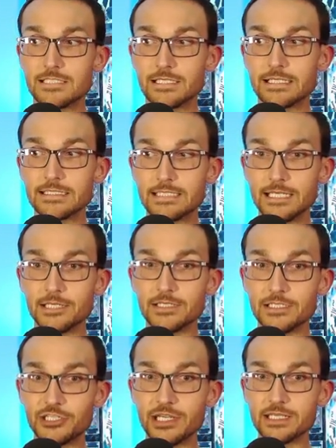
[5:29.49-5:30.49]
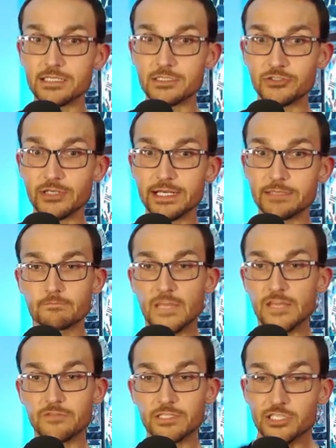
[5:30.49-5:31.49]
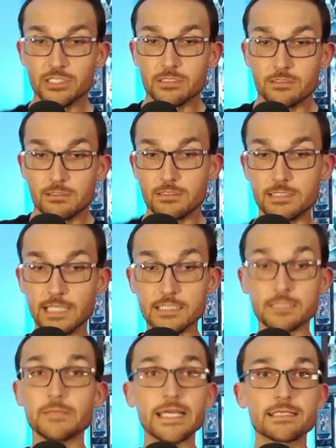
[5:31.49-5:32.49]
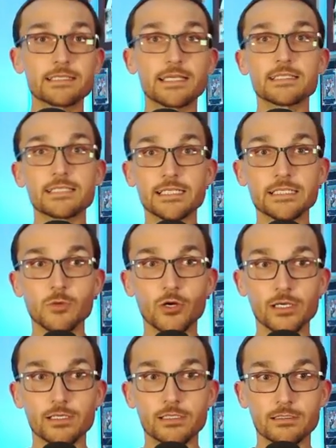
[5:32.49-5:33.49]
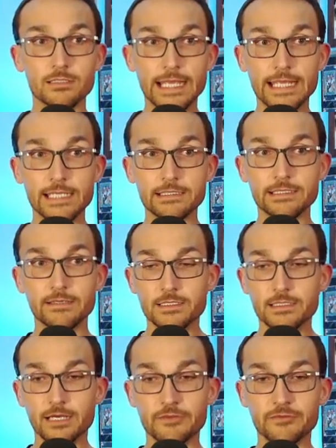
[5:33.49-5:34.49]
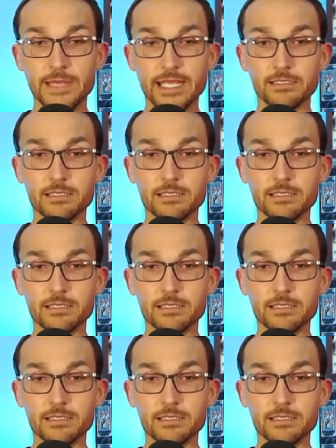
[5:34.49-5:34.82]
to continue to chase a dream if it just doesn't make sense anymore. And tough, man.